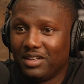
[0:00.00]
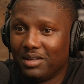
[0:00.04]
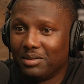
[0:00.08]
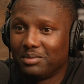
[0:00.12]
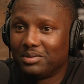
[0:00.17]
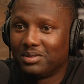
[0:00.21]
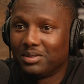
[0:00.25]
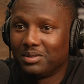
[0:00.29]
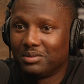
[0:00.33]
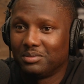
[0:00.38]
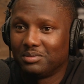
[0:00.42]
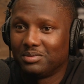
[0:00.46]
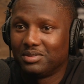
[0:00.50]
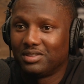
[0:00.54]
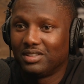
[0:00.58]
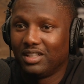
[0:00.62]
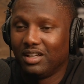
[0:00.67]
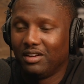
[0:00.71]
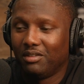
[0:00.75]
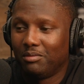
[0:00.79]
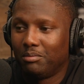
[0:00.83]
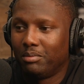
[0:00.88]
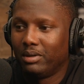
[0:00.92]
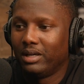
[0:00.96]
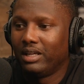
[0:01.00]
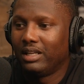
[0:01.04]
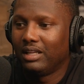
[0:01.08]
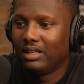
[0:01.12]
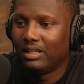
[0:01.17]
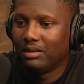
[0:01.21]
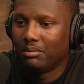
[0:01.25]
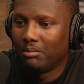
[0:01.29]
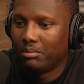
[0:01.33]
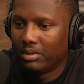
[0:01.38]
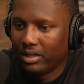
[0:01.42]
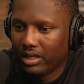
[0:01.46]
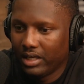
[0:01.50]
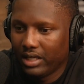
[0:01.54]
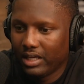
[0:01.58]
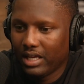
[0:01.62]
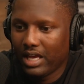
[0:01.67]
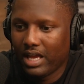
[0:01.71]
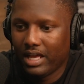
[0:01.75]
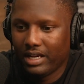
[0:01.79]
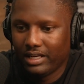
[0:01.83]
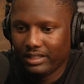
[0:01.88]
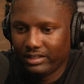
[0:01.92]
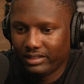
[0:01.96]
up some stuff. But
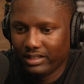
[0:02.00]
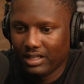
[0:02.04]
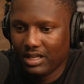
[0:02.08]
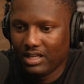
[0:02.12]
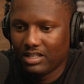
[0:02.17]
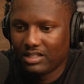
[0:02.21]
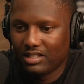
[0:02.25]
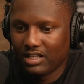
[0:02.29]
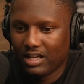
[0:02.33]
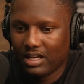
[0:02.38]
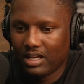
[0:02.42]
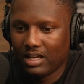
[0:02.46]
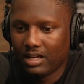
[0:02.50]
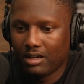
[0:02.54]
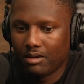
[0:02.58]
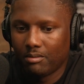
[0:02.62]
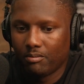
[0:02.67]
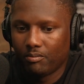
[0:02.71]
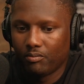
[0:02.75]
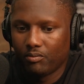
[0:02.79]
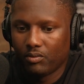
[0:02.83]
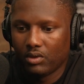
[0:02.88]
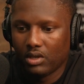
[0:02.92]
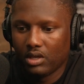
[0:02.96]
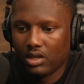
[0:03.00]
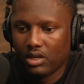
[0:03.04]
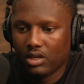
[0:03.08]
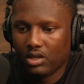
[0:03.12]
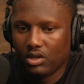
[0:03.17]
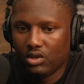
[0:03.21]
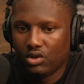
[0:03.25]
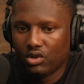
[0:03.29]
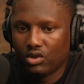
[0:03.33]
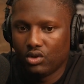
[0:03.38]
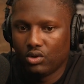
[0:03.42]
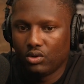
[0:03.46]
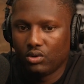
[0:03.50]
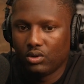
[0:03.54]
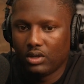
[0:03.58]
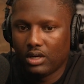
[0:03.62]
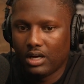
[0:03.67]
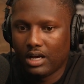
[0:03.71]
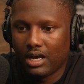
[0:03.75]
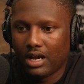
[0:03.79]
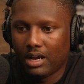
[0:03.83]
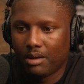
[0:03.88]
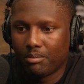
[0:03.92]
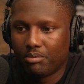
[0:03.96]
at the same time,
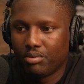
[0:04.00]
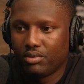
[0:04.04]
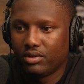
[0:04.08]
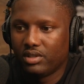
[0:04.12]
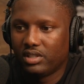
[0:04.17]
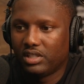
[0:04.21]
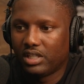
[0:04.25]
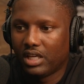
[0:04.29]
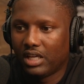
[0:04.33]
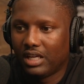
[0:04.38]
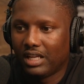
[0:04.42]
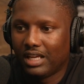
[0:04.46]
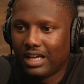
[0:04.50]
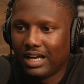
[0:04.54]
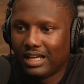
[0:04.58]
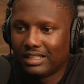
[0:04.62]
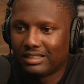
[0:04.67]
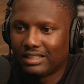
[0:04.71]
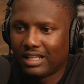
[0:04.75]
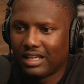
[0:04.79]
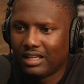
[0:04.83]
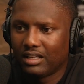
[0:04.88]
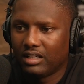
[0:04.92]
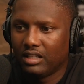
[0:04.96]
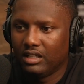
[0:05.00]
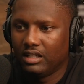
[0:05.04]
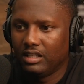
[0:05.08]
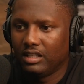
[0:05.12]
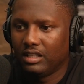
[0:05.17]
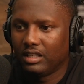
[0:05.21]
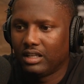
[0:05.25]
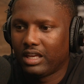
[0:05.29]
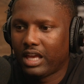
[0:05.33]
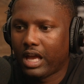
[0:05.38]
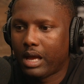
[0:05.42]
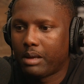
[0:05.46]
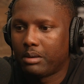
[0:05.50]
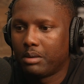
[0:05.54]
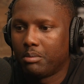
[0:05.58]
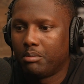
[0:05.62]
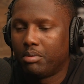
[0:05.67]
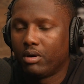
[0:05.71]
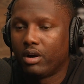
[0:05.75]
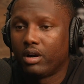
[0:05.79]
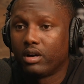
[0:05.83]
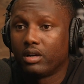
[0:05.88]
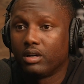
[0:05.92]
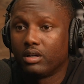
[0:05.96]
I appreciate the guys like Captain
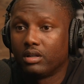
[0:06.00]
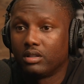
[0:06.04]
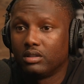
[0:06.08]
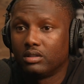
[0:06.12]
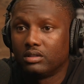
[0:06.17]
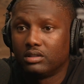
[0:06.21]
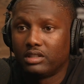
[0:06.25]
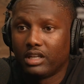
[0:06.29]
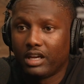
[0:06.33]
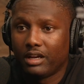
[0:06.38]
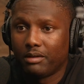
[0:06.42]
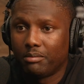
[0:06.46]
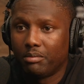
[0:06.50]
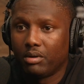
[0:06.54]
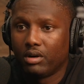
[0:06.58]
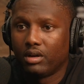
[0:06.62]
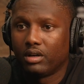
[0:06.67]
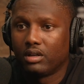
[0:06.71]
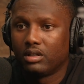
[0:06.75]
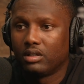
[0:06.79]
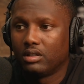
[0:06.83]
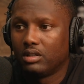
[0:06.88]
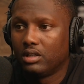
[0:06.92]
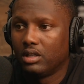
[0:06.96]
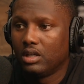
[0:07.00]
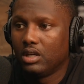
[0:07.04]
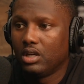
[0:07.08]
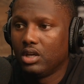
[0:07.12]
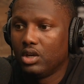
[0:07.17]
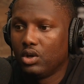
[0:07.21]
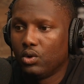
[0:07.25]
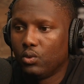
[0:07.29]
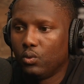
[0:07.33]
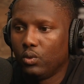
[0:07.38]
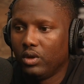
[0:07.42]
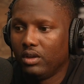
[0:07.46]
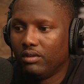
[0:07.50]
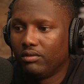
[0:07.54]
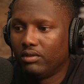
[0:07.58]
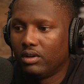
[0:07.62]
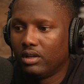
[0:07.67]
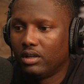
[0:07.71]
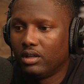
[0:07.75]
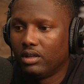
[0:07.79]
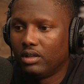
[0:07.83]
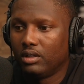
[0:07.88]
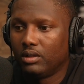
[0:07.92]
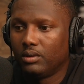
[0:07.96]
Parker, Tav Parker. We've
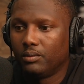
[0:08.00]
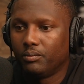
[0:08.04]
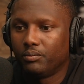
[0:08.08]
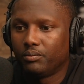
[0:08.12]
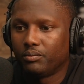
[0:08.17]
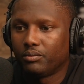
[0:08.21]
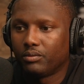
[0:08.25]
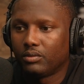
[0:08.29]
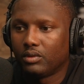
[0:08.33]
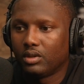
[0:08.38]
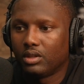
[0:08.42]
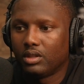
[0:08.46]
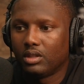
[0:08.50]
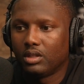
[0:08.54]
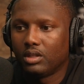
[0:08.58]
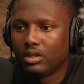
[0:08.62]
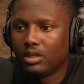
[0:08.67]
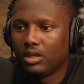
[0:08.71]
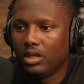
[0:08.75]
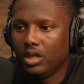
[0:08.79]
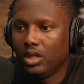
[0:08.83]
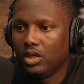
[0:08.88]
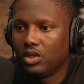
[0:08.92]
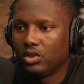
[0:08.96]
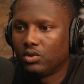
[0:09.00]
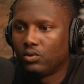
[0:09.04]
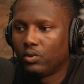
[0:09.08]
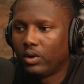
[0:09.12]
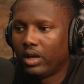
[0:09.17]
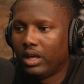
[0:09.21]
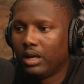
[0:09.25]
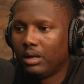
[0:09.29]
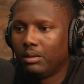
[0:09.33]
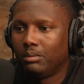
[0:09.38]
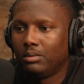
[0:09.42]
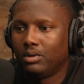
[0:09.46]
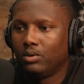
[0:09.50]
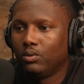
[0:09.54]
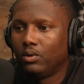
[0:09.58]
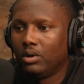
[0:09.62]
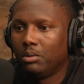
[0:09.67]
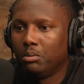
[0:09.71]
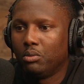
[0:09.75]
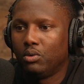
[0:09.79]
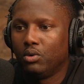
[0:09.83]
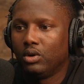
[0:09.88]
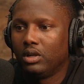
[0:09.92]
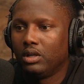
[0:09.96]
here just randomly
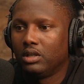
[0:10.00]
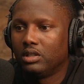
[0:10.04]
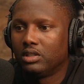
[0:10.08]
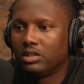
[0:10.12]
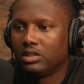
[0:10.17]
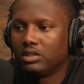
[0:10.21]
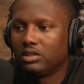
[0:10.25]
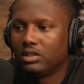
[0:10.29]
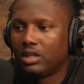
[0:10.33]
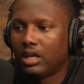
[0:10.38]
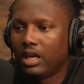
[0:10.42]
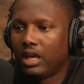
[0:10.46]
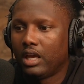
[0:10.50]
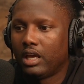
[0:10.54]
one morning, just